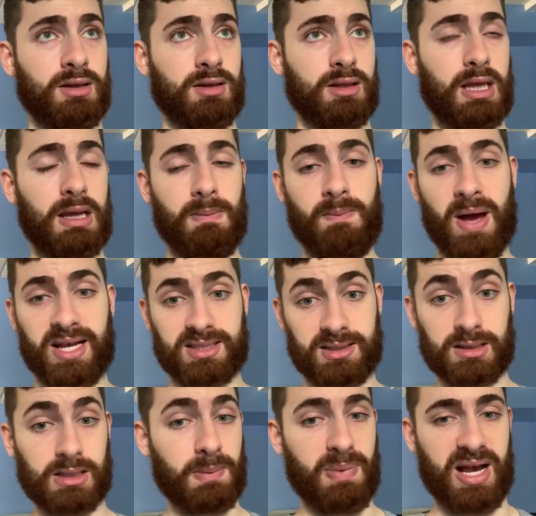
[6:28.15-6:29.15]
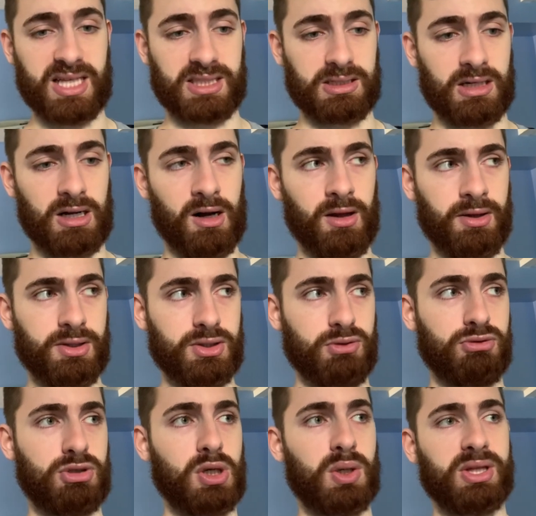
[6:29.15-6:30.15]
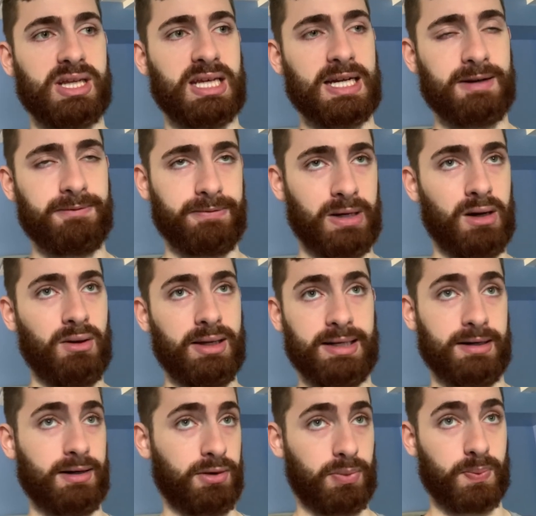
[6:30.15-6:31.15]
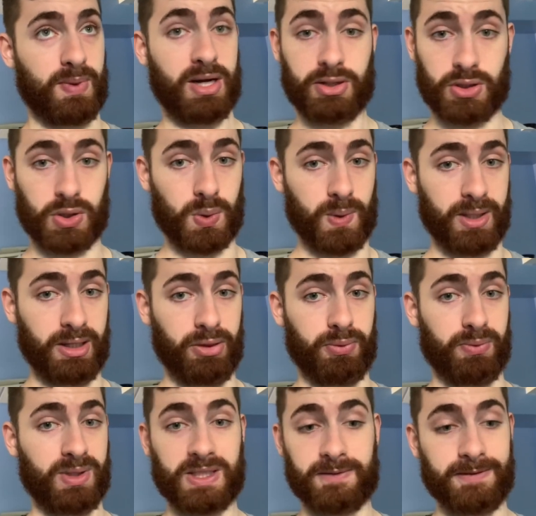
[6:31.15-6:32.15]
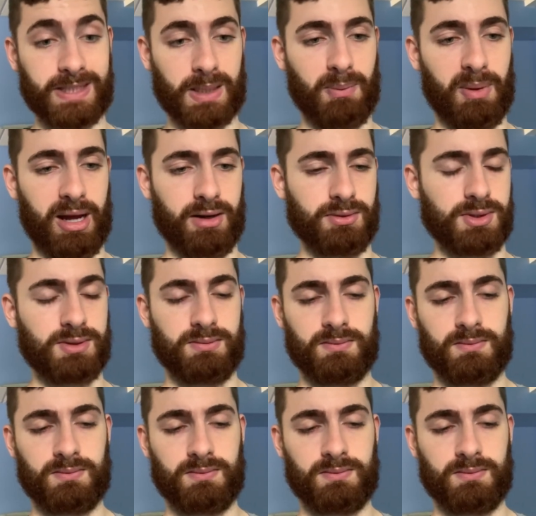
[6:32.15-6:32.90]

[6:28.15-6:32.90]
the best of the best in college who go to the NFL and are 320 to 350 pounds.